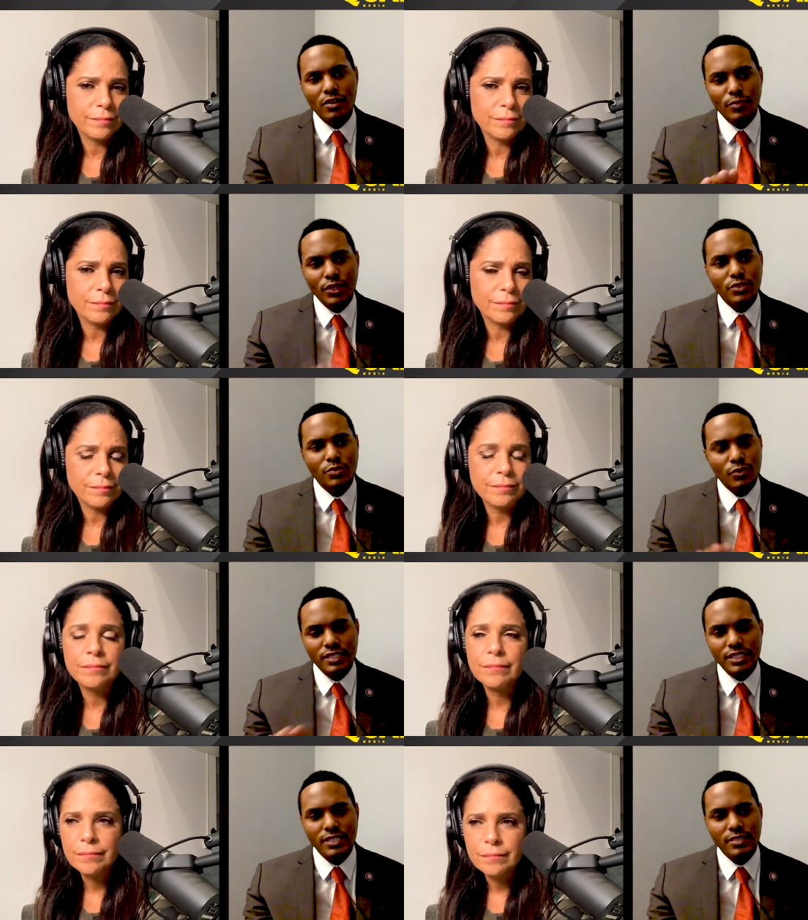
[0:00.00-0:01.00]
Speaker 1: are much
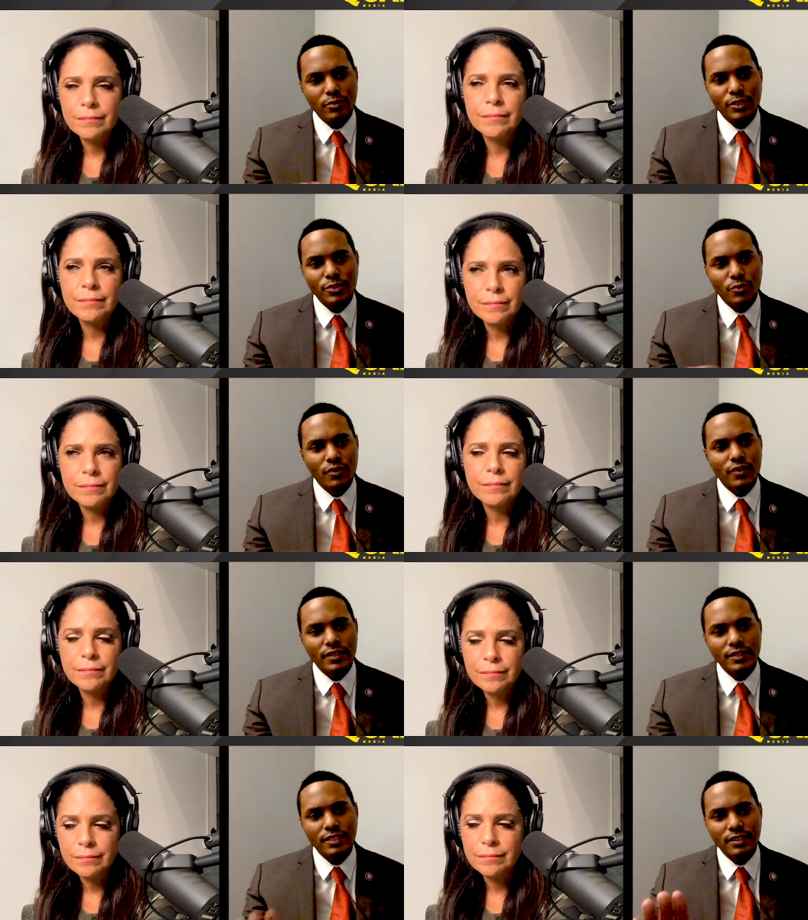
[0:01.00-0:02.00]
more accessible, much more
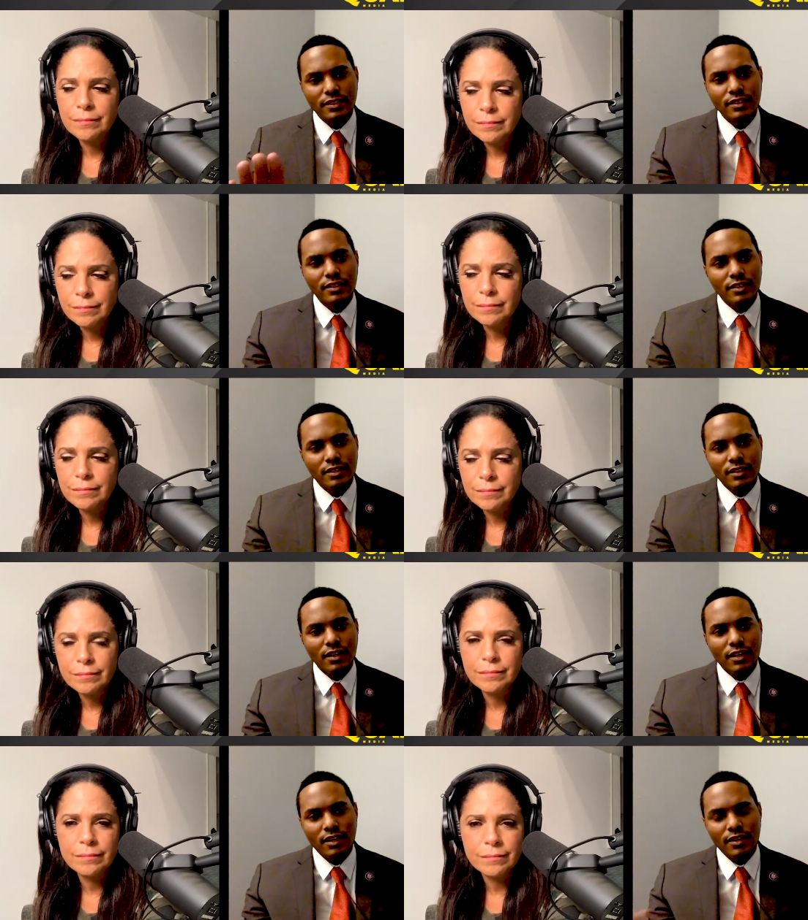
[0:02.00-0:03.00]
authentic
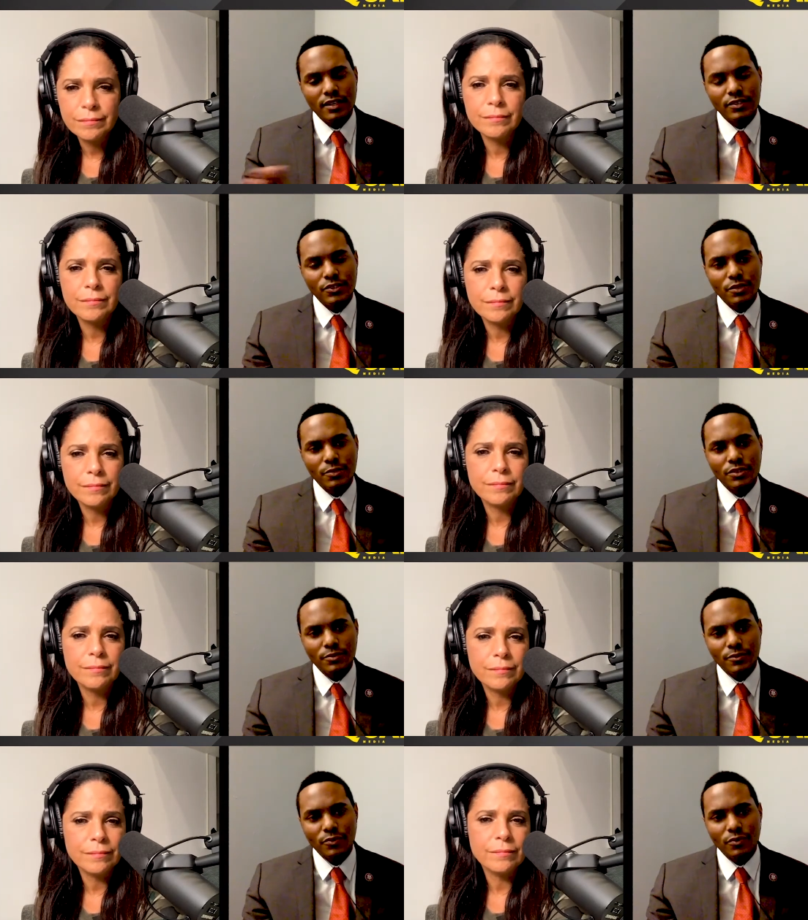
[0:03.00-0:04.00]
than the
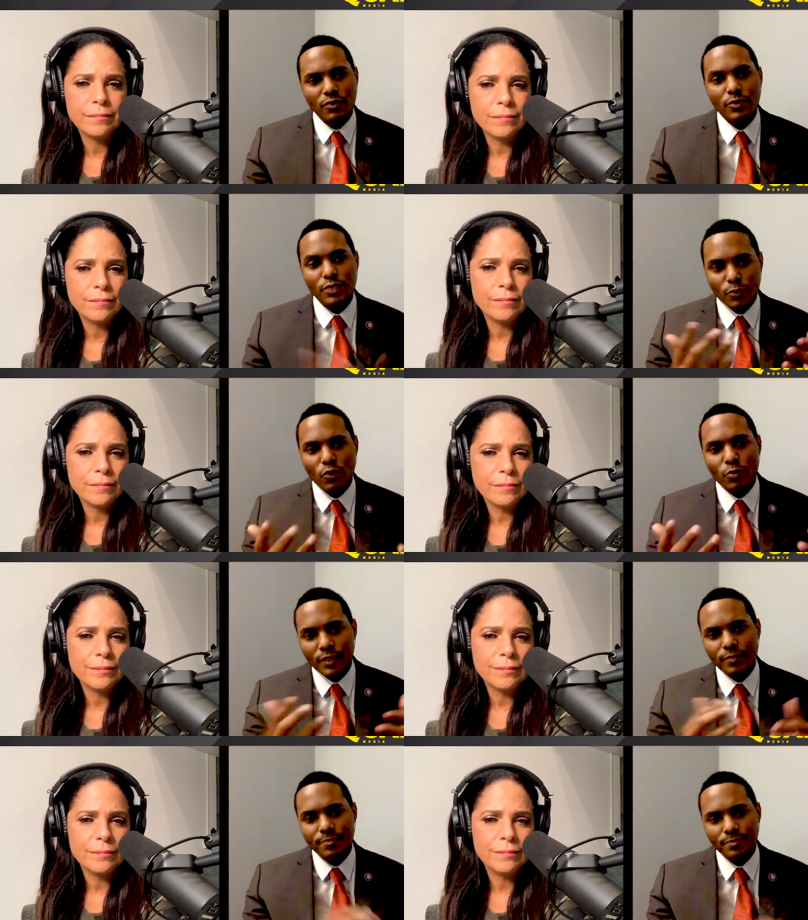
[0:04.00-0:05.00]
generation before. We're much more
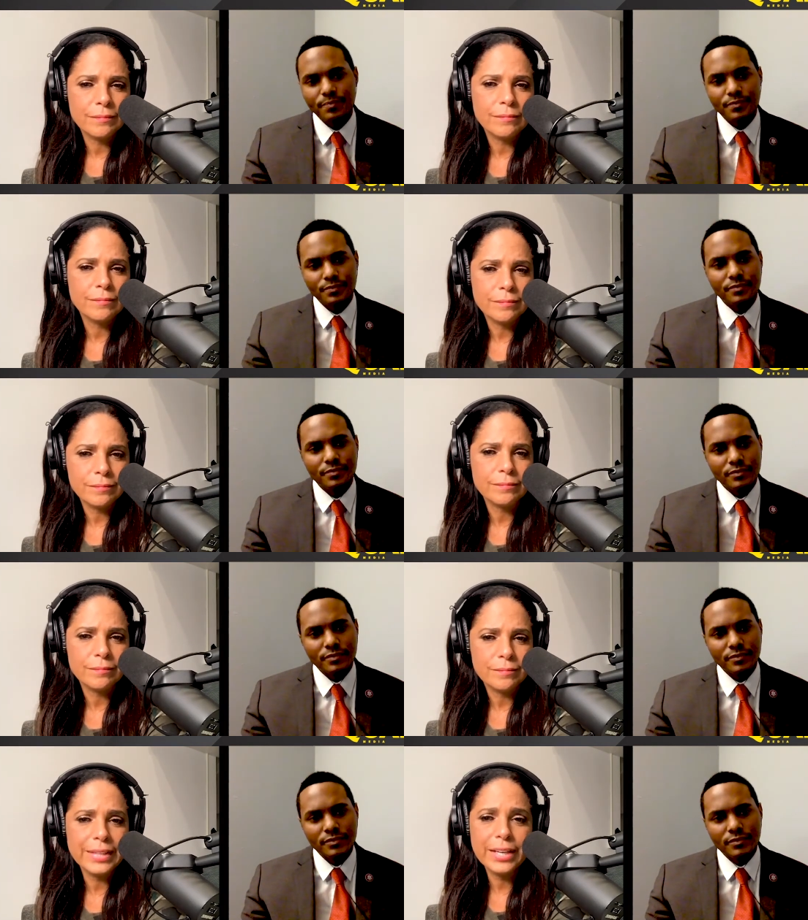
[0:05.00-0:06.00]
open.
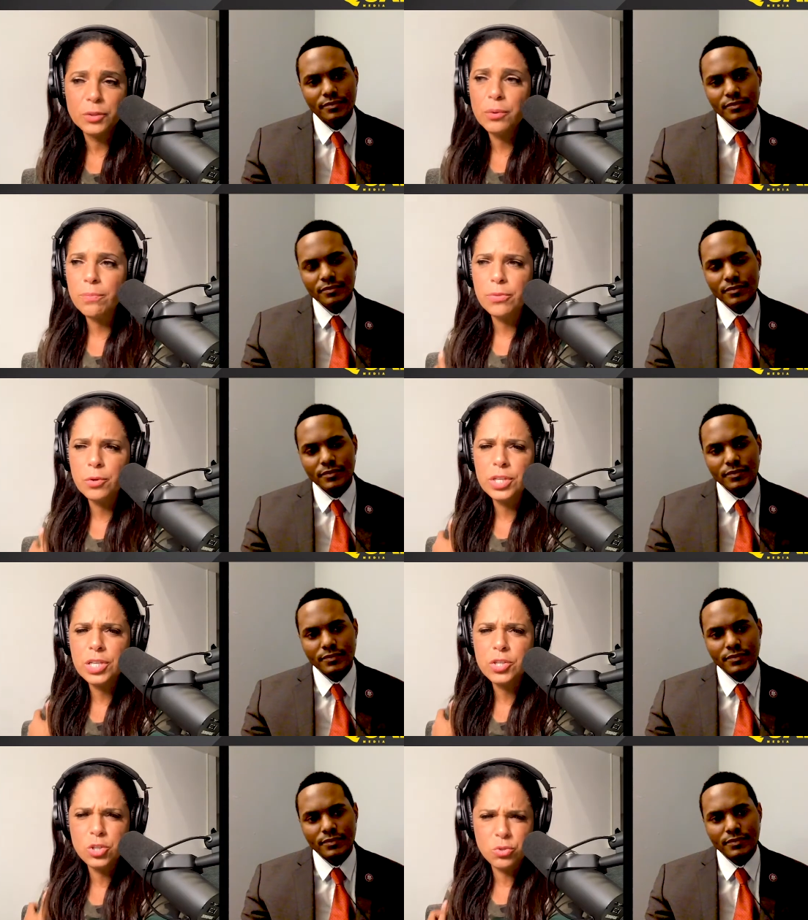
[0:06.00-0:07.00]
Speaker 2: Yeah, you're
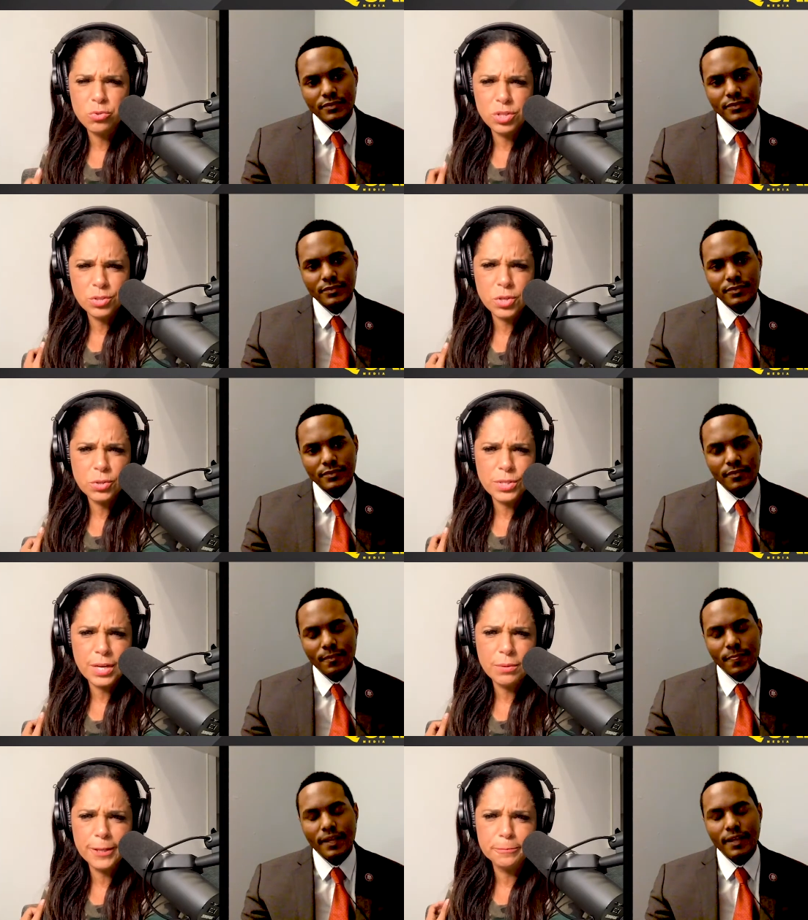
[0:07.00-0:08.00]
32 years old,
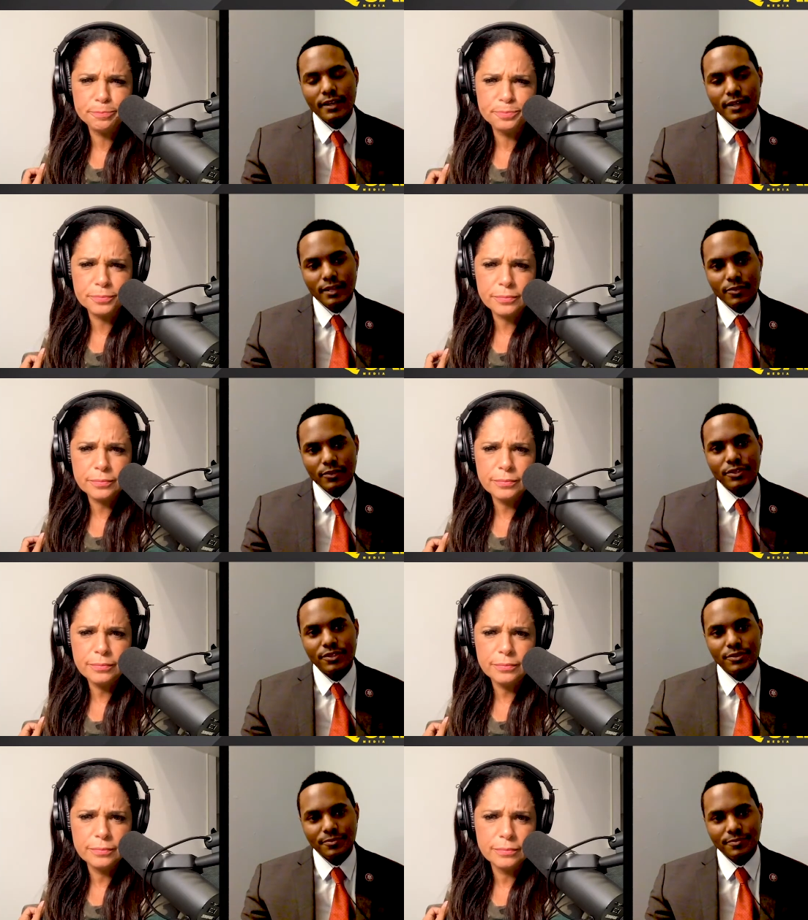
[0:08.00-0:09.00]
is that right?
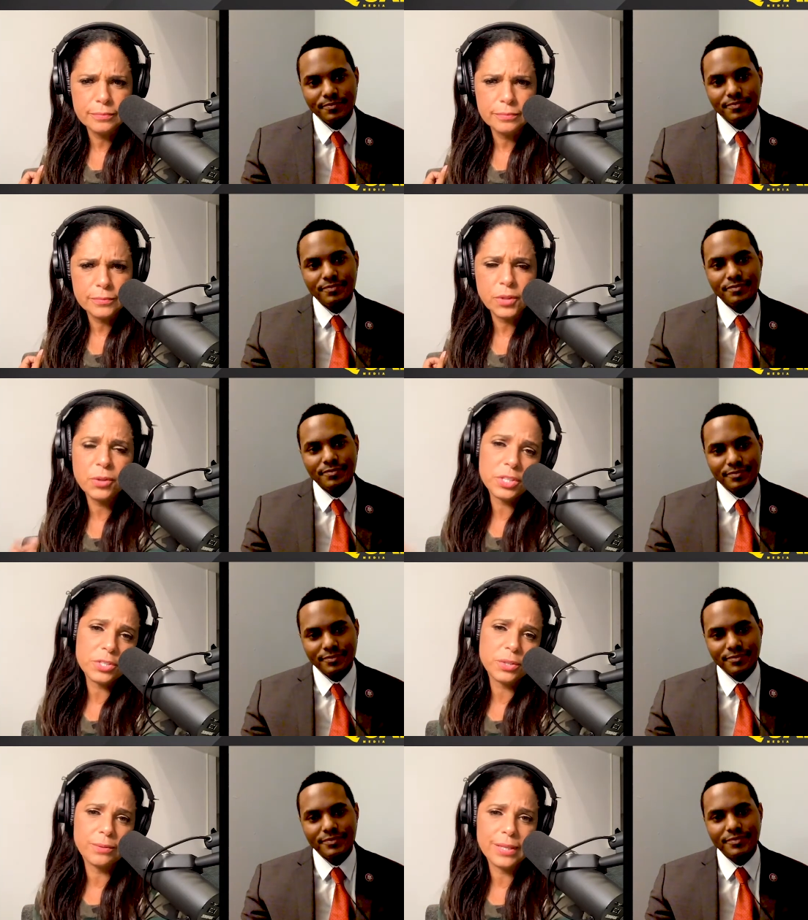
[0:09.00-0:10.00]
Speaker 1: 32,
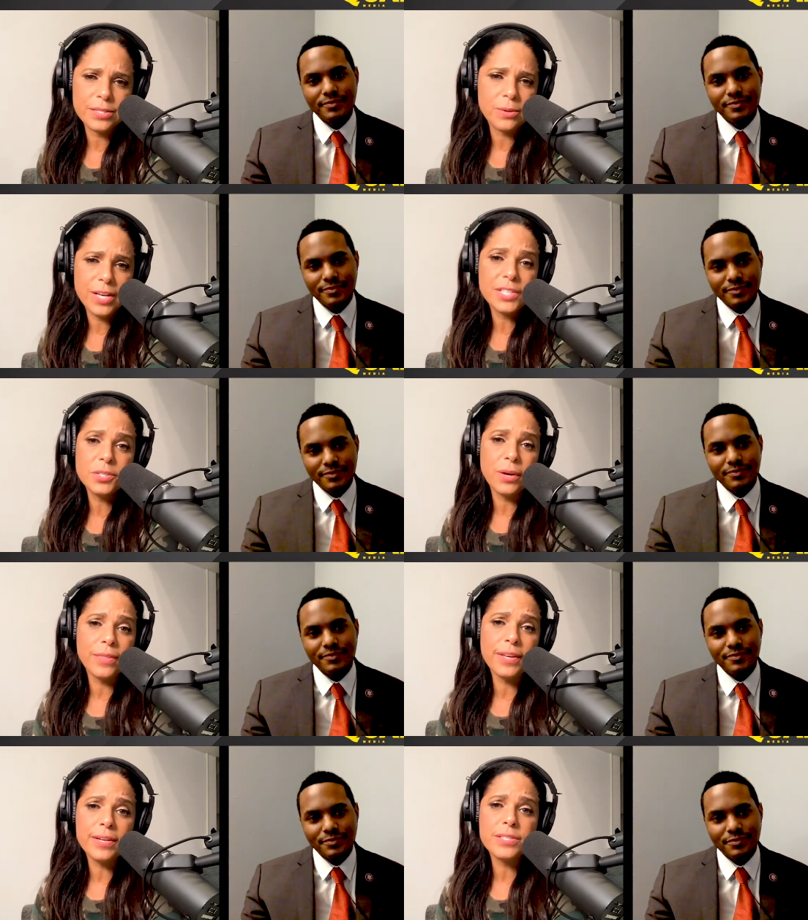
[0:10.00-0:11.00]
Speaker 2: right? So I
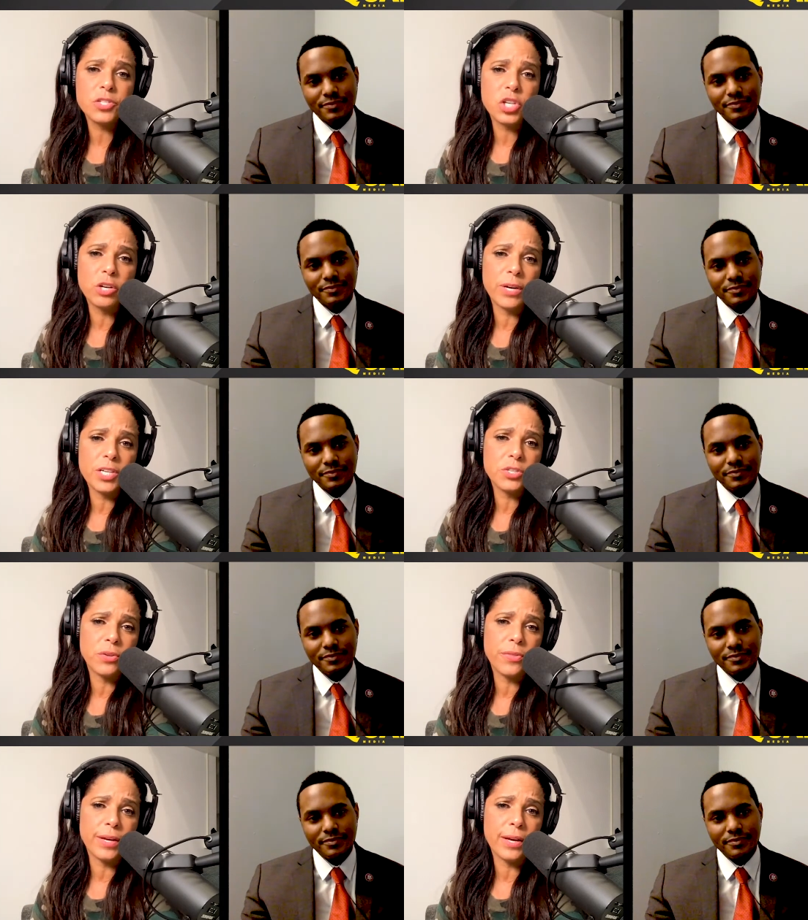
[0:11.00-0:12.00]
think it is a generational